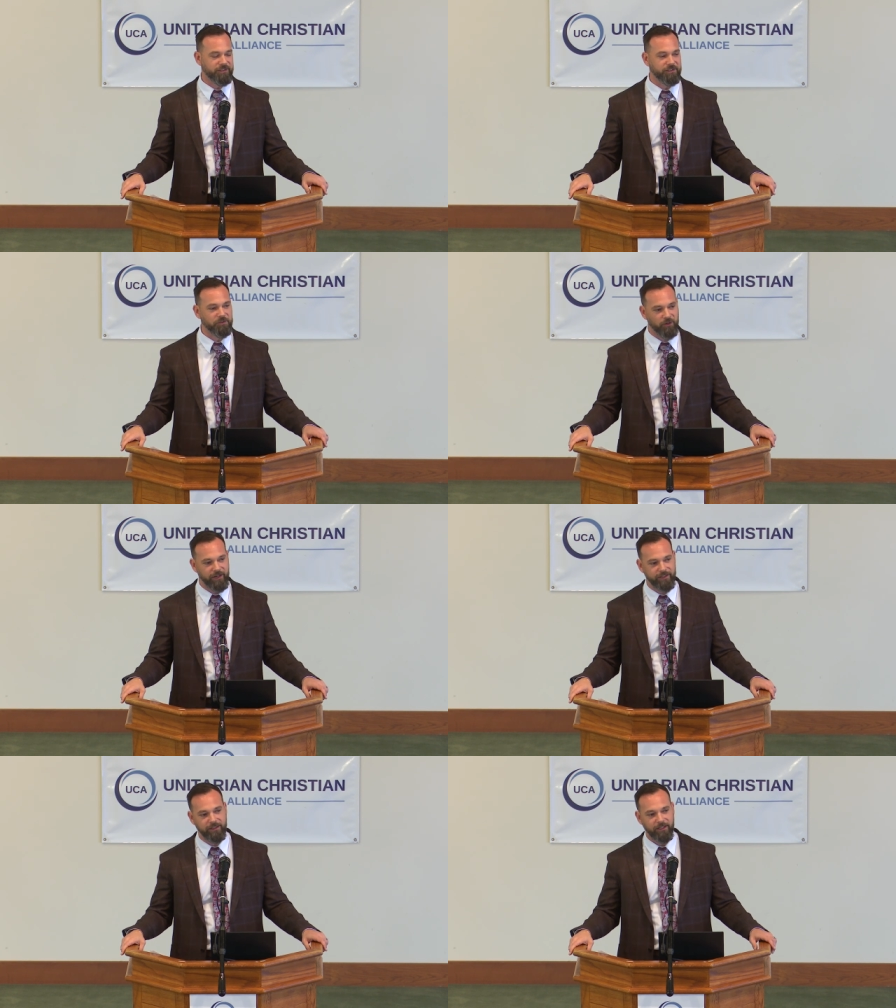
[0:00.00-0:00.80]
This is
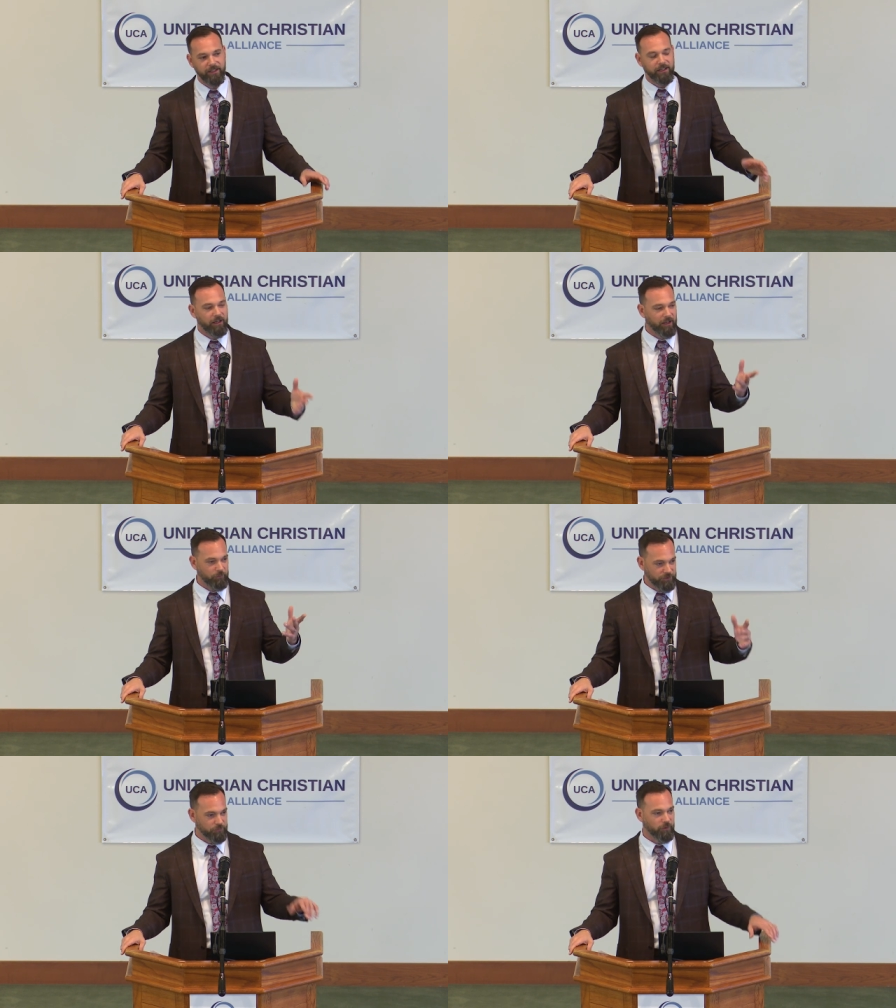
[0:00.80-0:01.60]
great, uh,
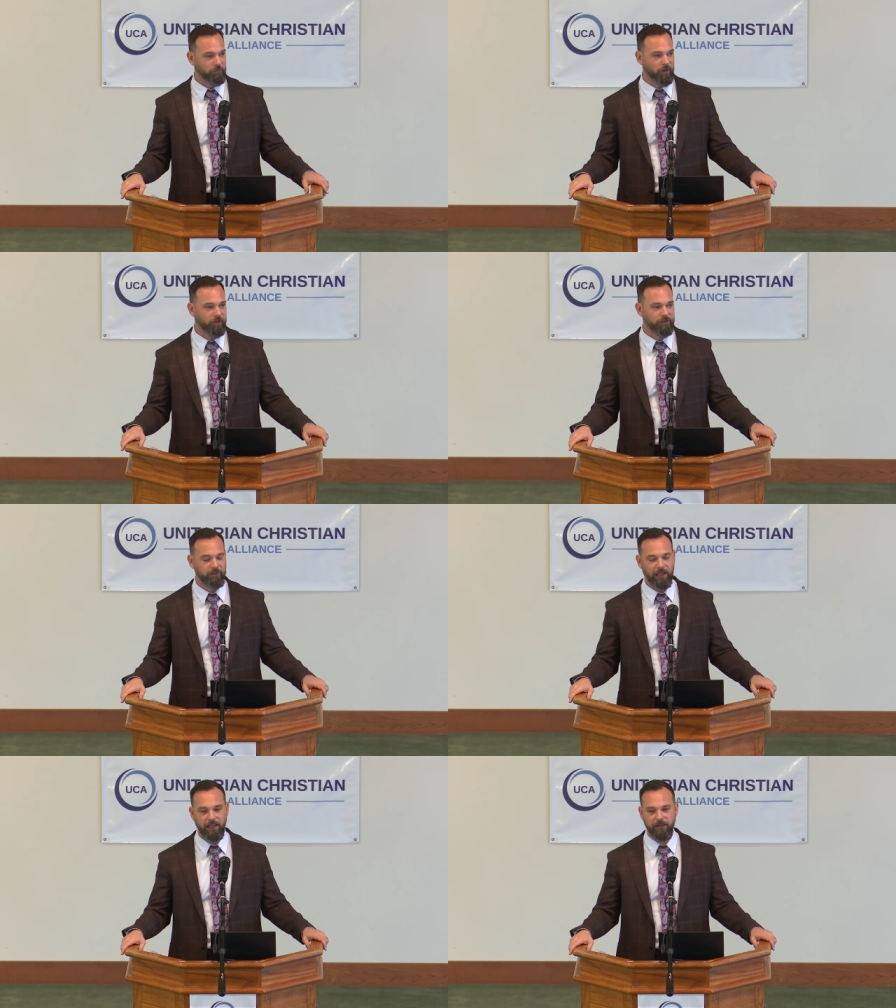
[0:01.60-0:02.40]
which is what
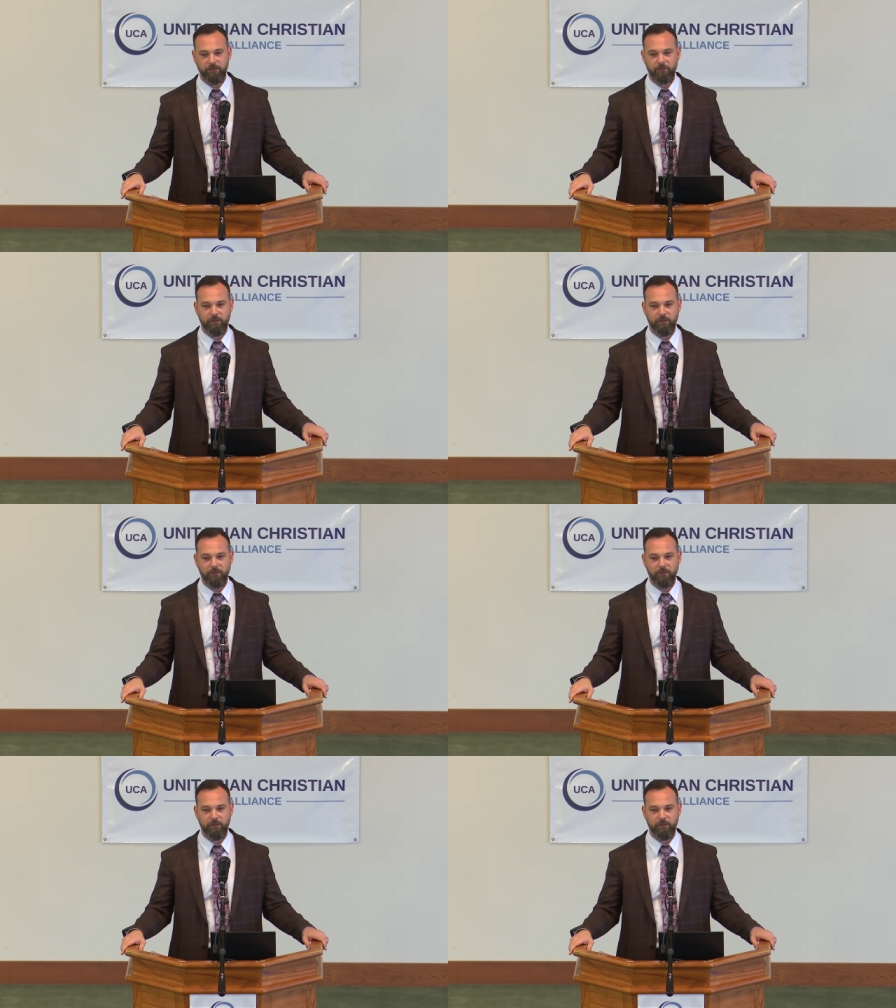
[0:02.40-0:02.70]
Mark had